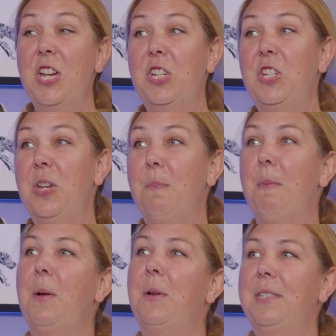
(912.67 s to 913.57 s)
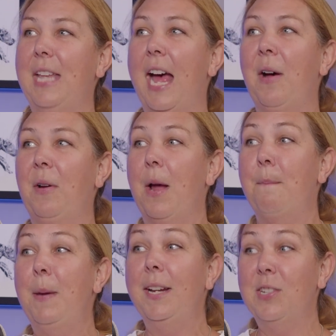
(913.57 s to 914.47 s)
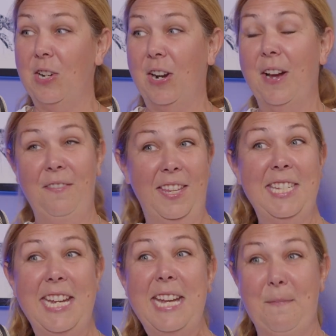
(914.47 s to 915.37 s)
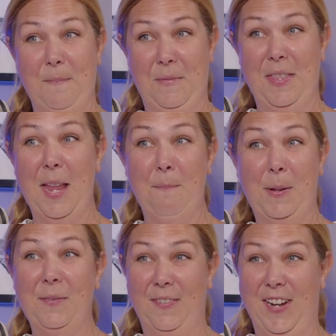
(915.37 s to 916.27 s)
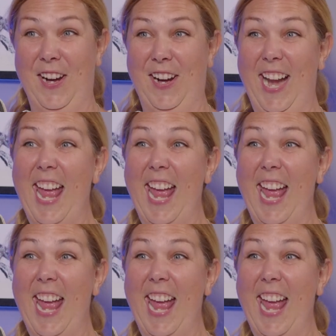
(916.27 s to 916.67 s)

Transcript: She pulls out a picture of the team that built for her.